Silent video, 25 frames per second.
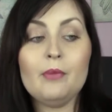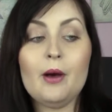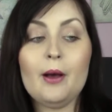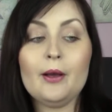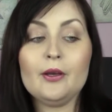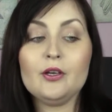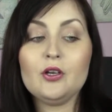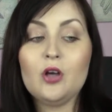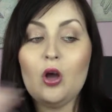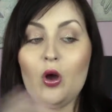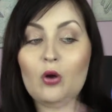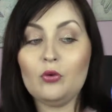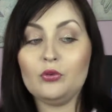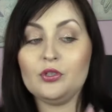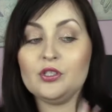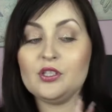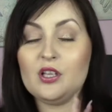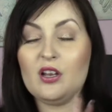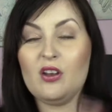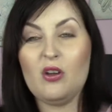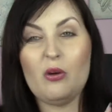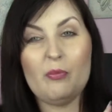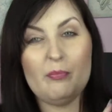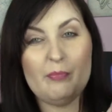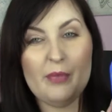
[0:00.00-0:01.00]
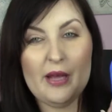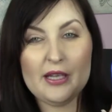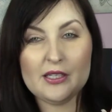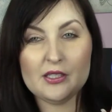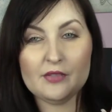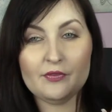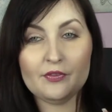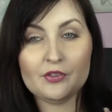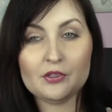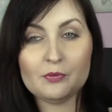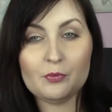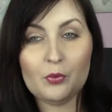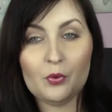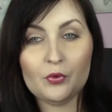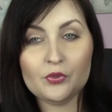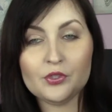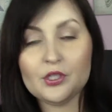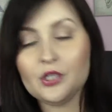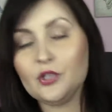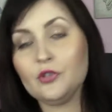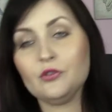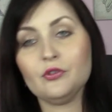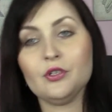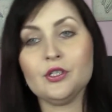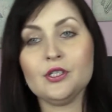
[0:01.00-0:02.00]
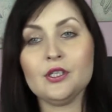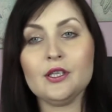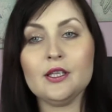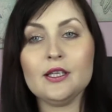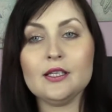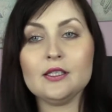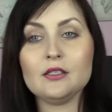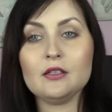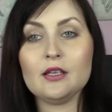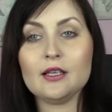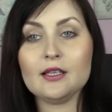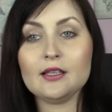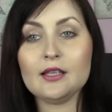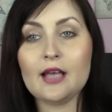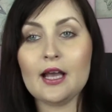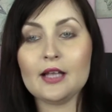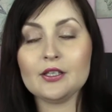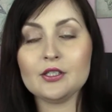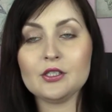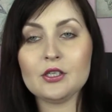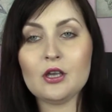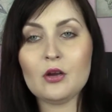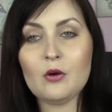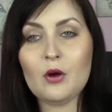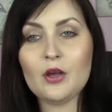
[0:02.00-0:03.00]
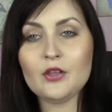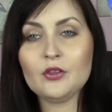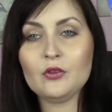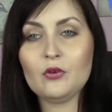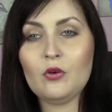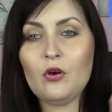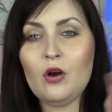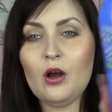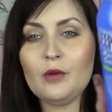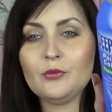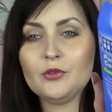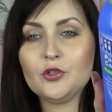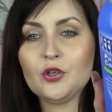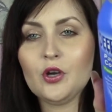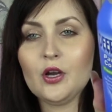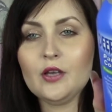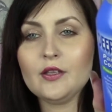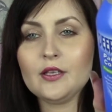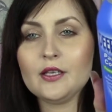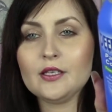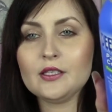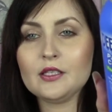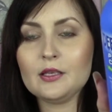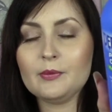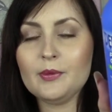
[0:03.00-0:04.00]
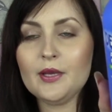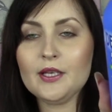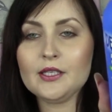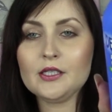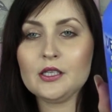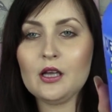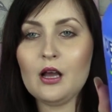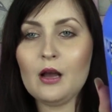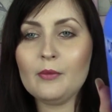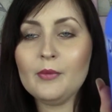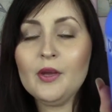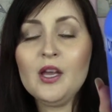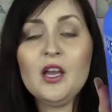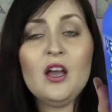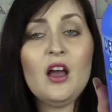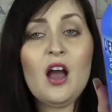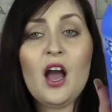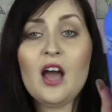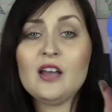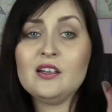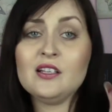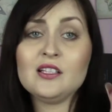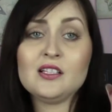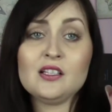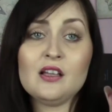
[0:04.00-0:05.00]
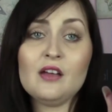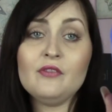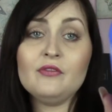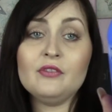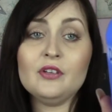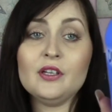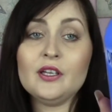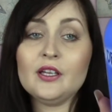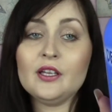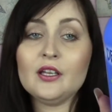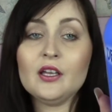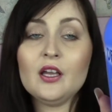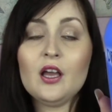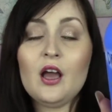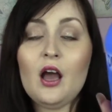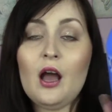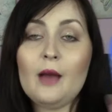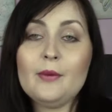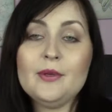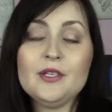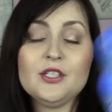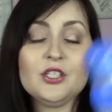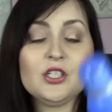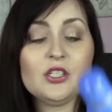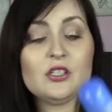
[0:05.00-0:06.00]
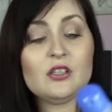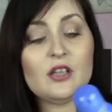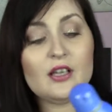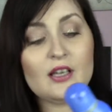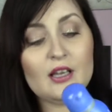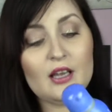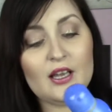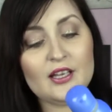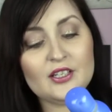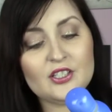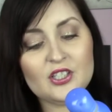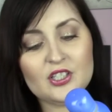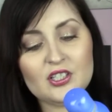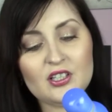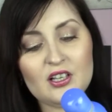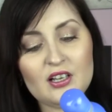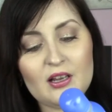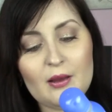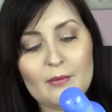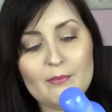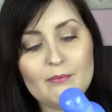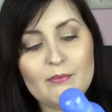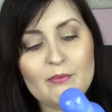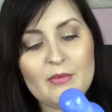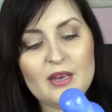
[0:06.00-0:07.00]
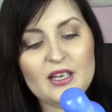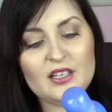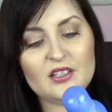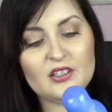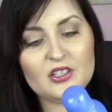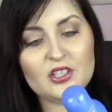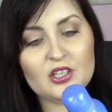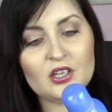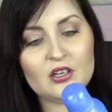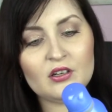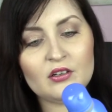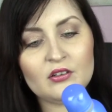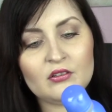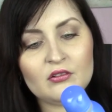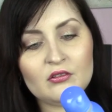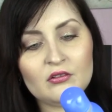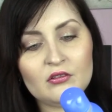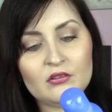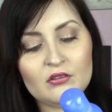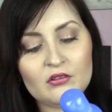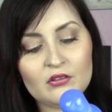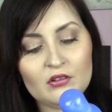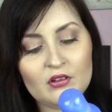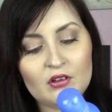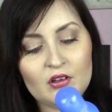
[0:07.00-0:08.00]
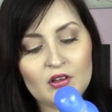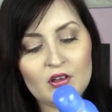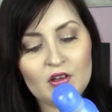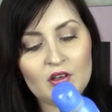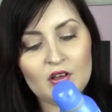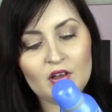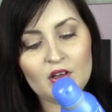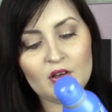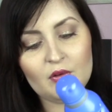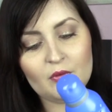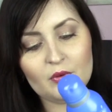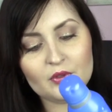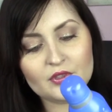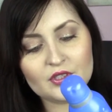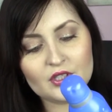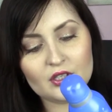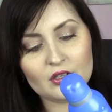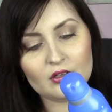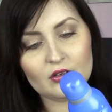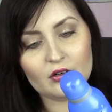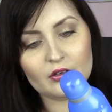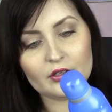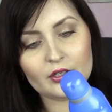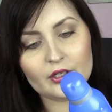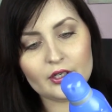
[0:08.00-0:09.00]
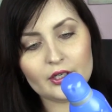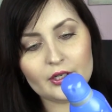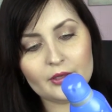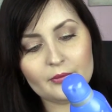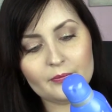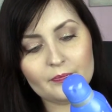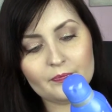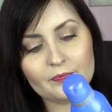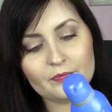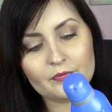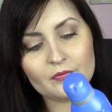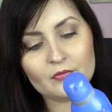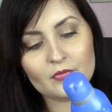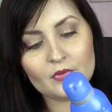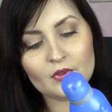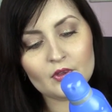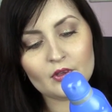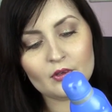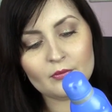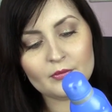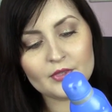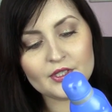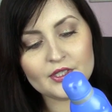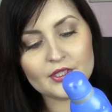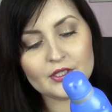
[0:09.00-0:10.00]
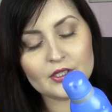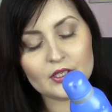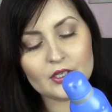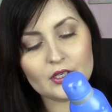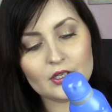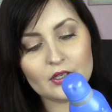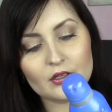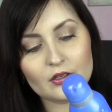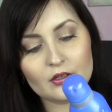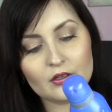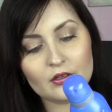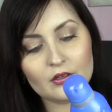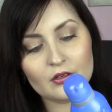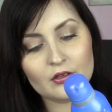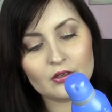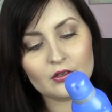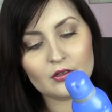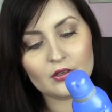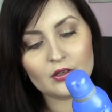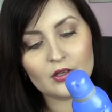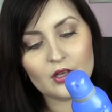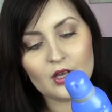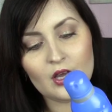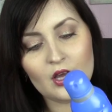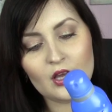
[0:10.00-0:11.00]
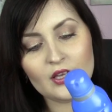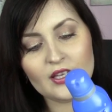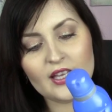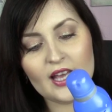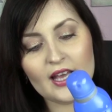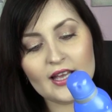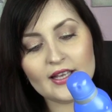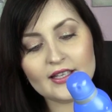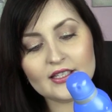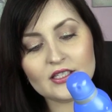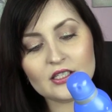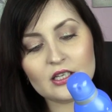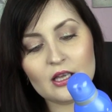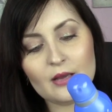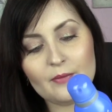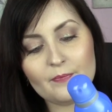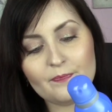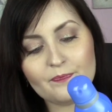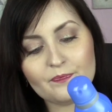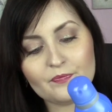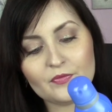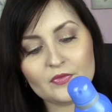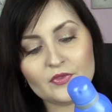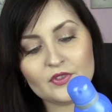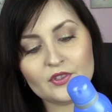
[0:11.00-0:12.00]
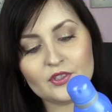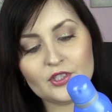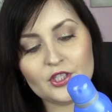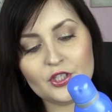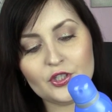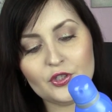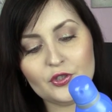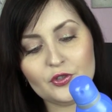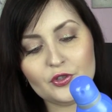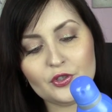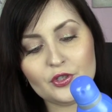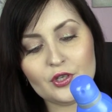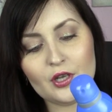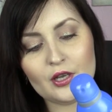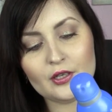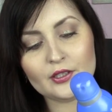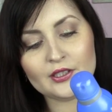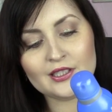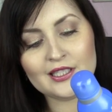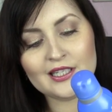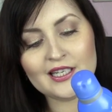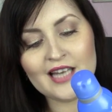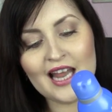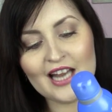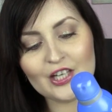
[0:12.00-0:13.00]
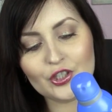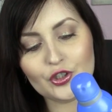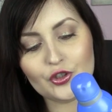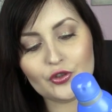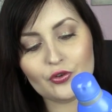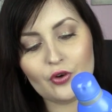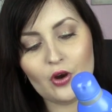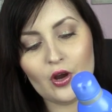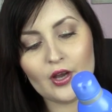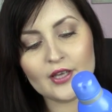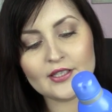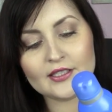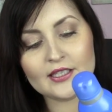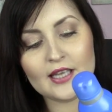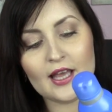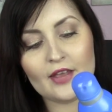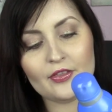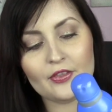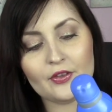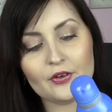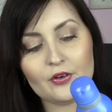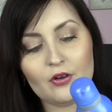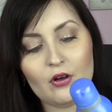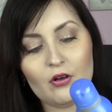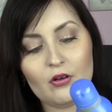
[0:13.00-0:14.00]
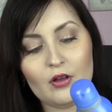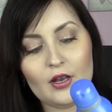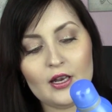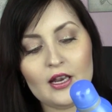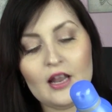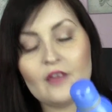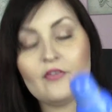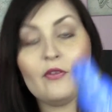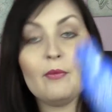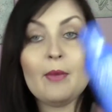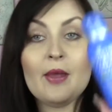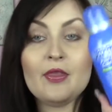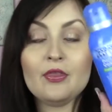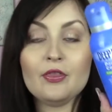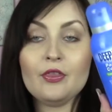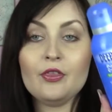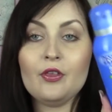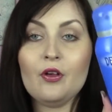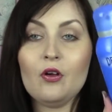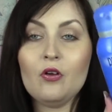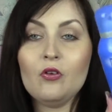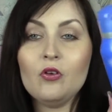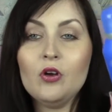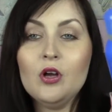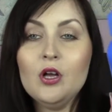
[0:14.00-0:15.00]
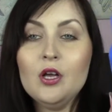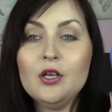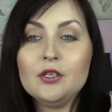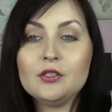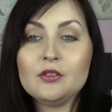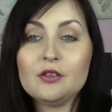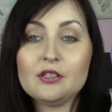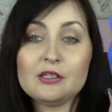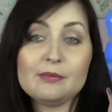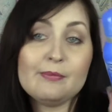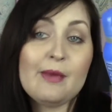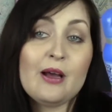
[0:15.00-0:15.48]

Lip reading: but cold is a lot better for sports injuries and things like that. So I thought I'd try this. I picked it up and it's lovely. I mean, it's just like a mint. What's it got in it? Let me see. Yeah, it's denaturized ethanol and levomethol menthol. So it